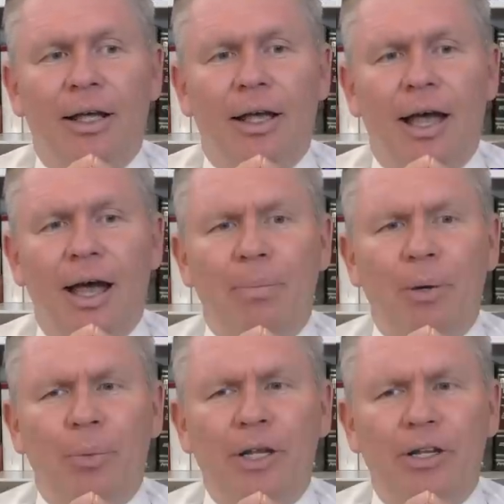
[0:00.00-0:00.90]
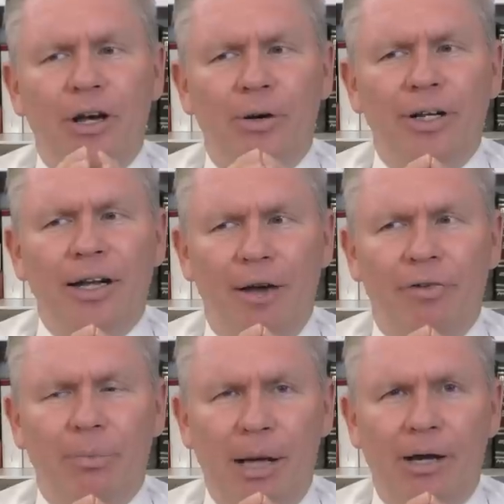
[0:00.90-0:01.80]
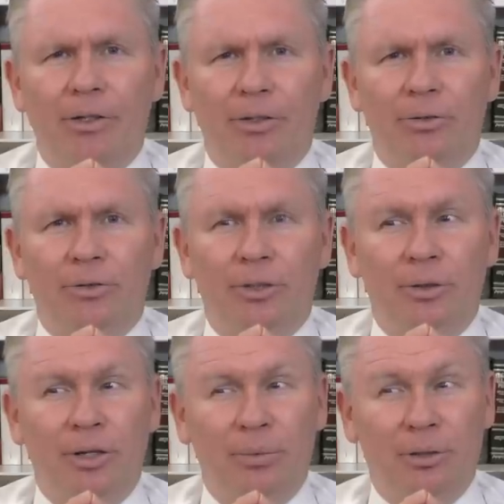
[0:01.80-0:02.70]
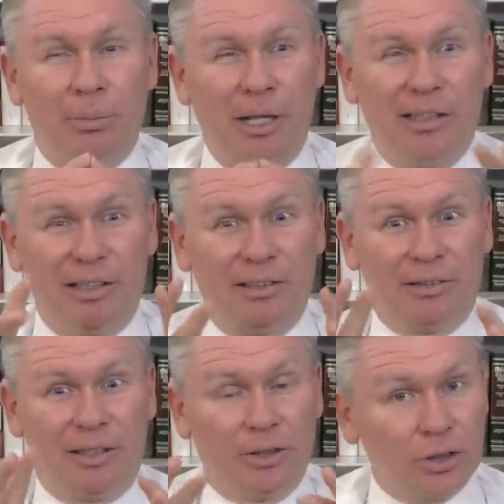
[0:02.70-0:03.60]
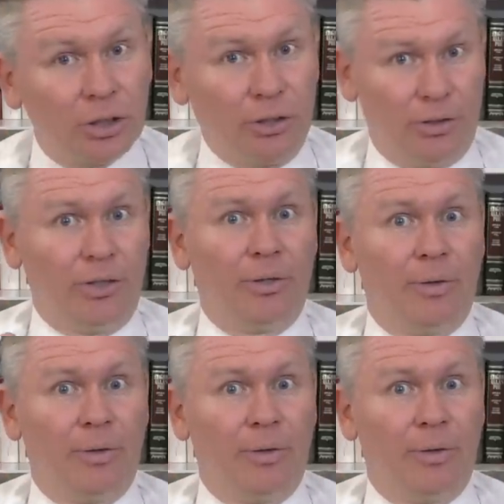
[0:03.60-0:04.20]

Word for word: Uh, but we know enough about you to, know, to be a little concerned